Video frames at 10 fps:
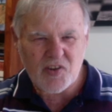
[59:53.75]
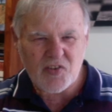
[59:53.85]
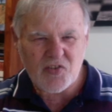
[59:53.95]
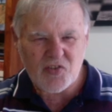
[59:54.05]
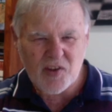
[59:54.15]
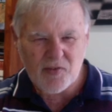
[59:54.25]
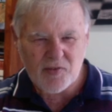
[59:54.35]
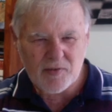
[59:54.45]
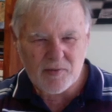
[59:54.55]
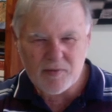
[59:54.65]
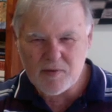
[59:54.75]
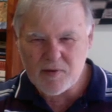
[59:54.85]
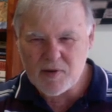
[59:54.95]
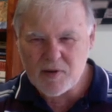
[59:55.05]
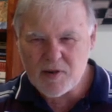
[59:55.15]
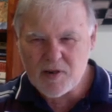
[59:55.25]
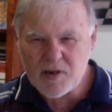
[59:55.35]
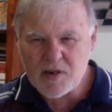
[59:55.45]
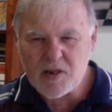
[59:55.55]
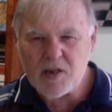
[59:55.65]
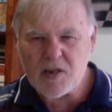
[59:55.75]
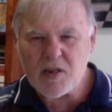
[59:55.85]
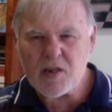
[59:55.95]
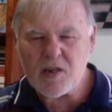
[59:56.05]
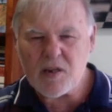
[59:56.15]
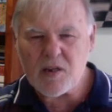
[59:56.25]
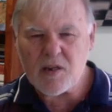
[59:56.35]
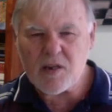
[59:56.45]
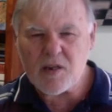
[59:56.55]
This defends a pawn that was under attack and had no defenders.